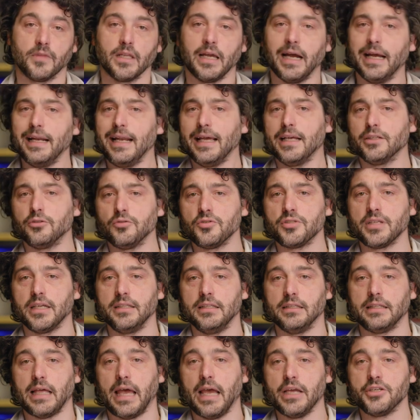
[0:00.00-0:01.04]
I like to say
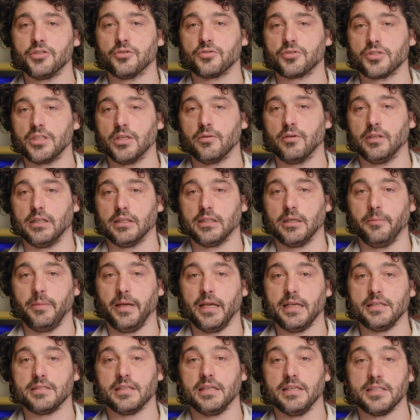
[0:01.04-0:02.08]
that Azure SQL
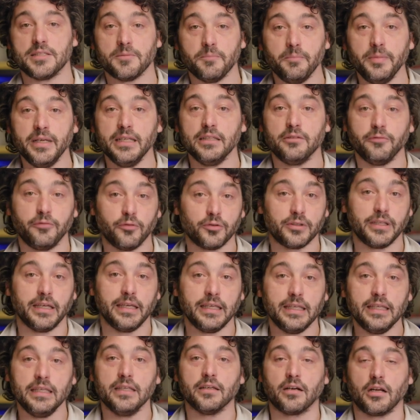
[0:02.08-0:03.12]
Database is built for
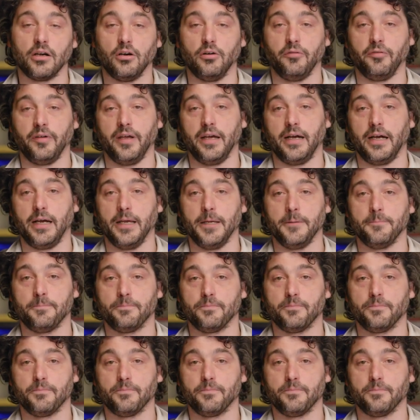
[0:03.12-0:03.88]
the era of AI.